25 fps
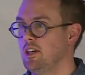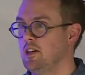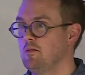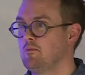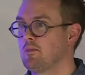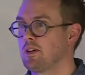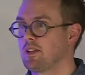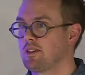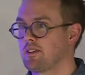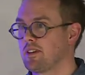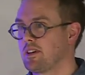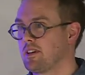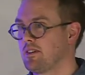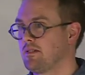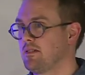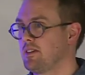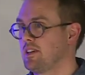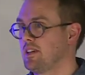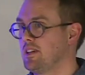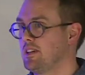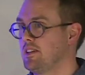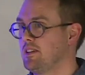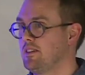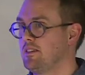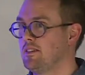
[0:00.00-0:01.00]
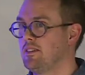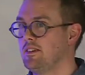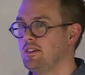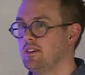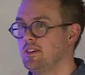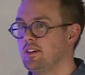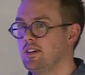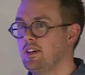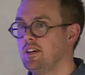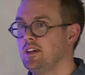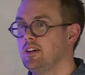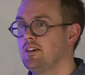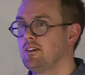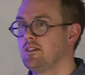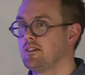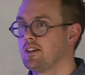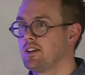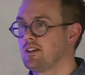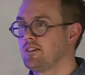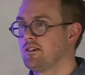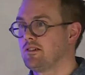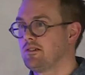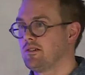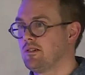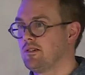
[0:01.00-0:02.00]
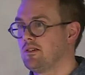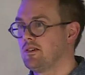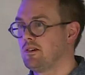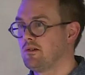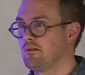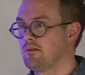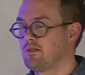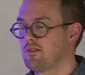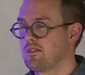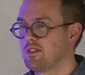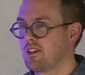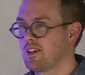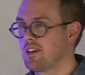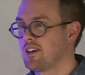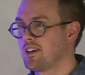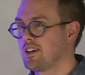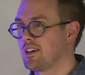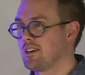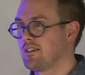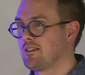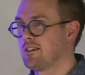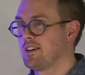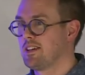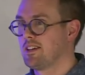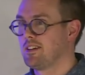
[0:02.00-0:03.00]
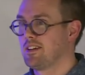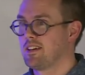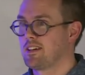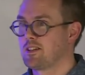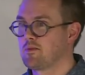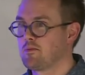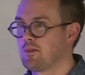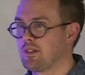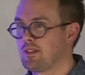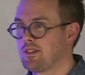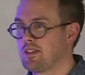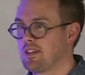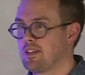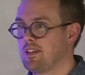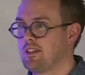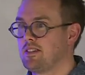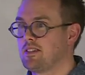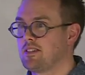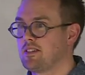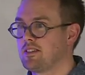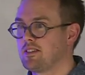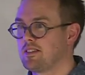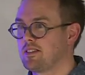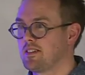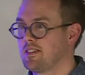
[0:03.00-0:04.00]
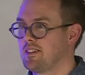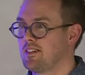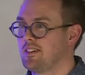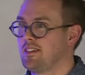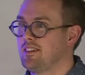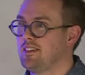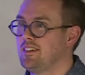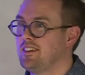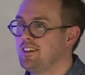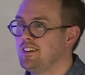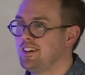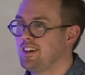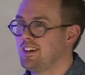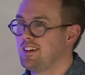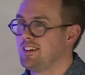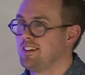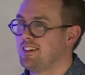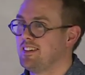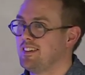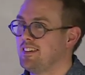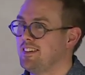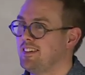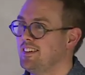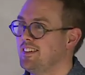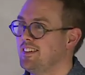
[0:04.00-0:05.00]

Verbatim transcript: But then you need you need ho hosting and you need expertise uh, in